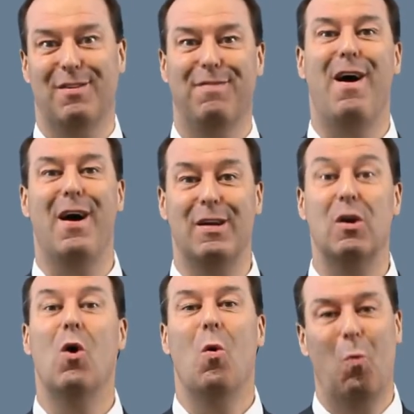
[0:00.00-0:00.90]
to
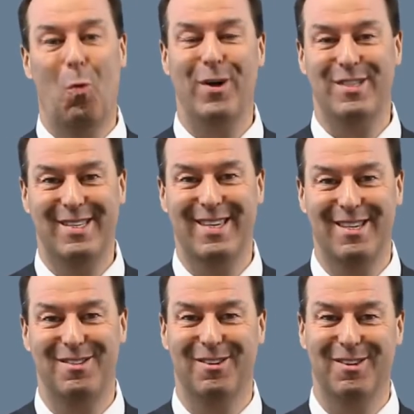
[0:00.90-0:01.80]
find what it
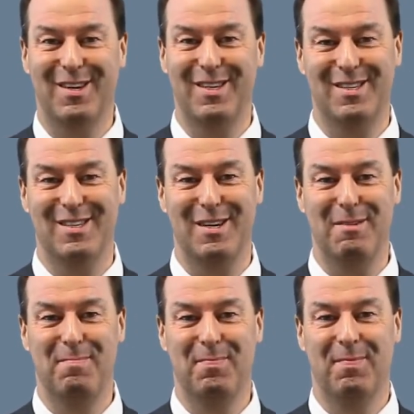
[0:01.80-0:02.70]
is you're looking to do.